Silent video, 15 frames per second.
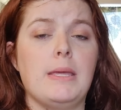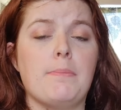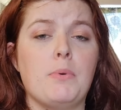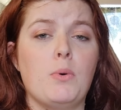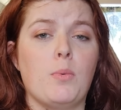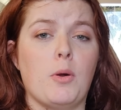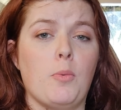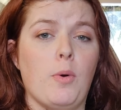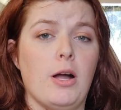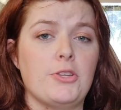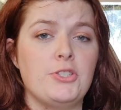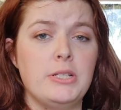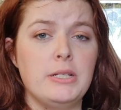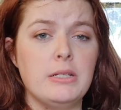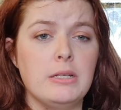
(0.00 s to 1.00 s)
people were
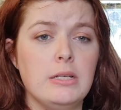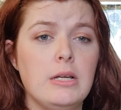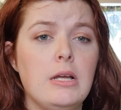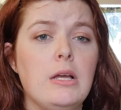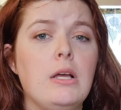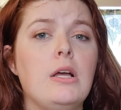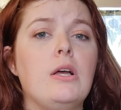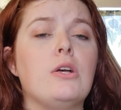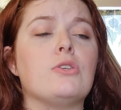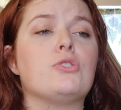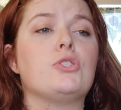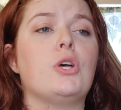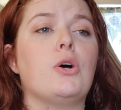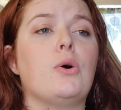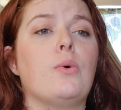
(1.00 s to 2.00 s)
watching.
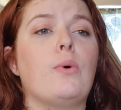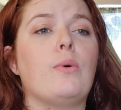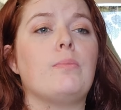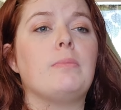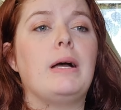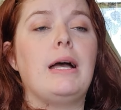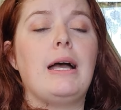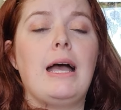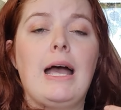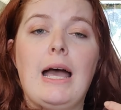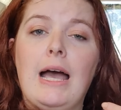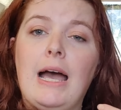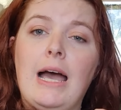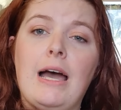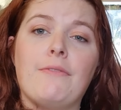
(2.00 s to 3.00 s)
So
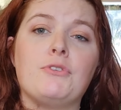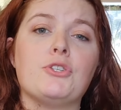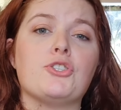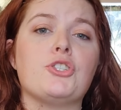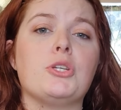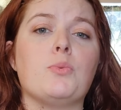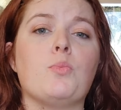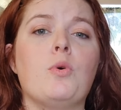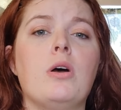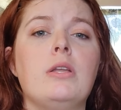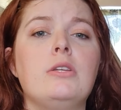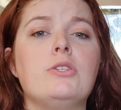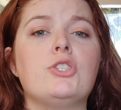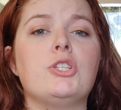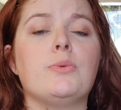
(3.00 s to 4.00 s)
after she
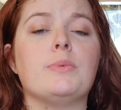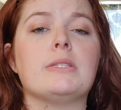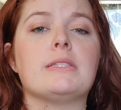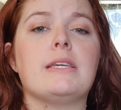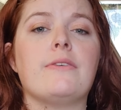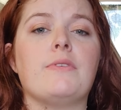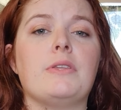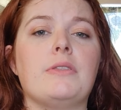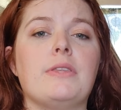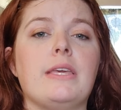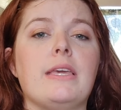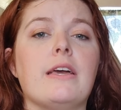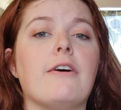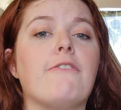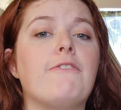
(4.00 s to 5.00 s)
won, she was given
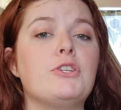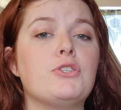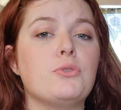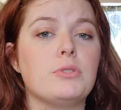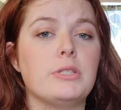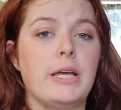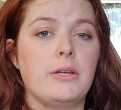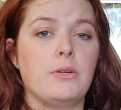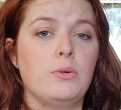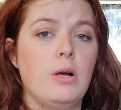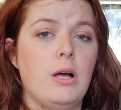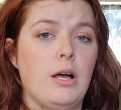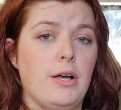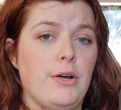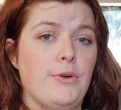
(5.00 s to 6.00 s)
the official
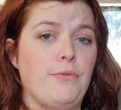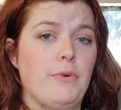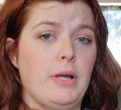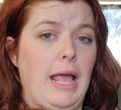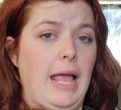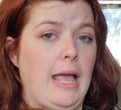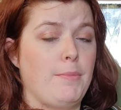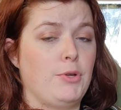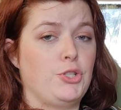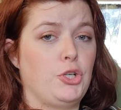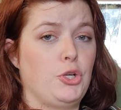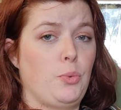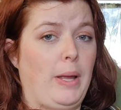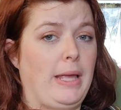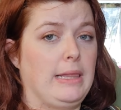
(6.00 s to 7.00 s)
title of
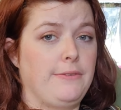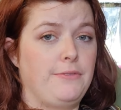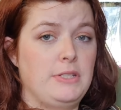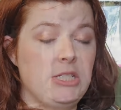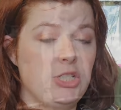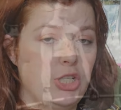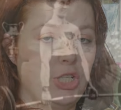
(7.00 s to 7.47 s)
Amateur Weightlifting